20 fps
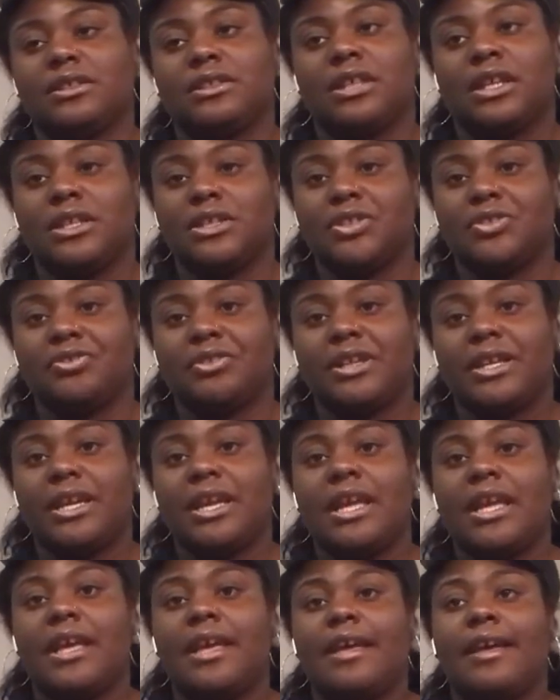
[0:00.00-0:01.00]
this country.
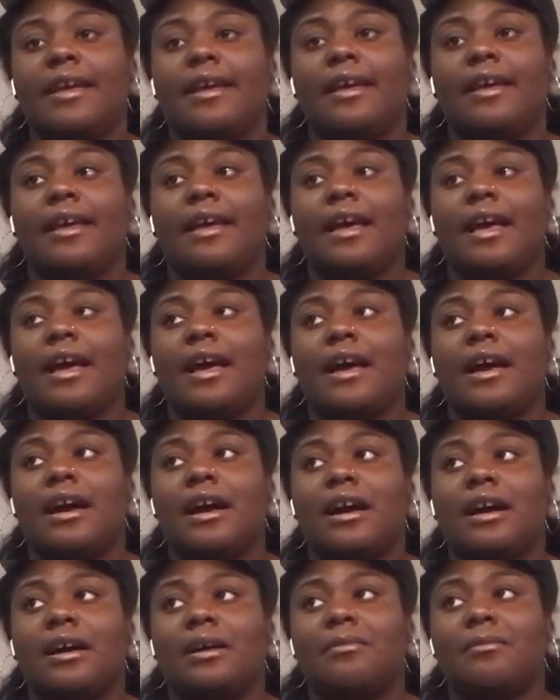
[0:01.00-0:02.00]

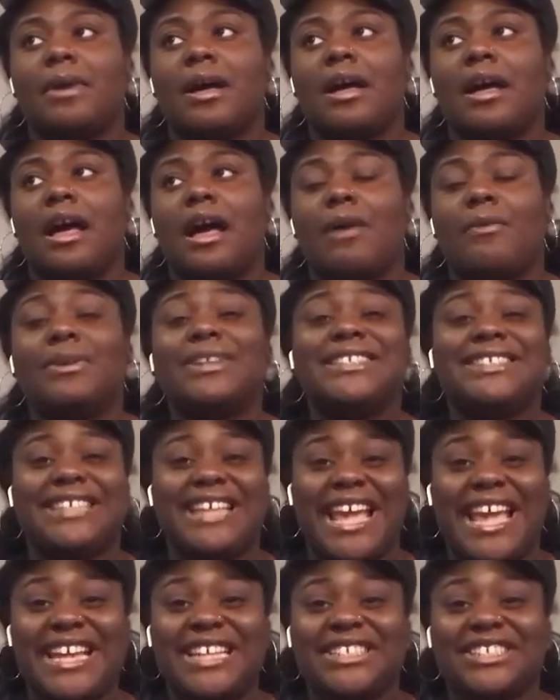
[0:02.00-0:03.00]
I want to
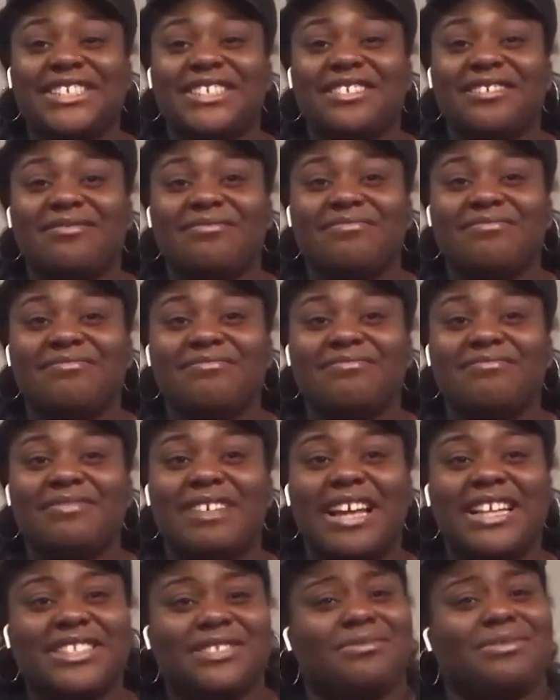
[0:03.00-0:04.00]
see Asia.
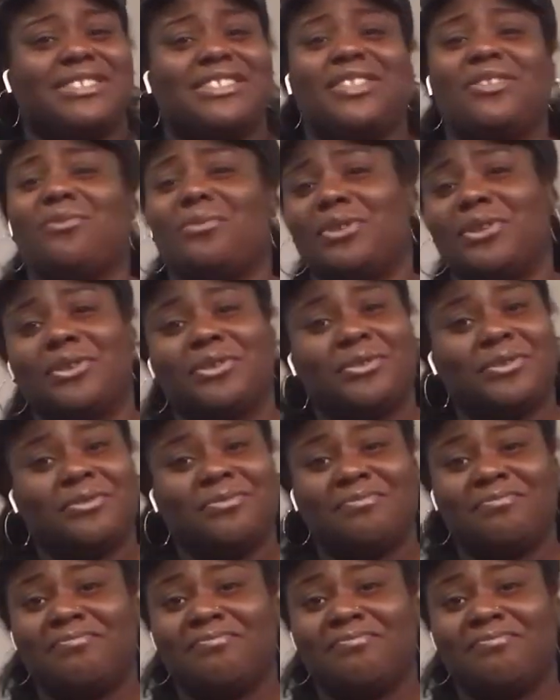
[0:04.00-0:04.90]
I just want to see the world.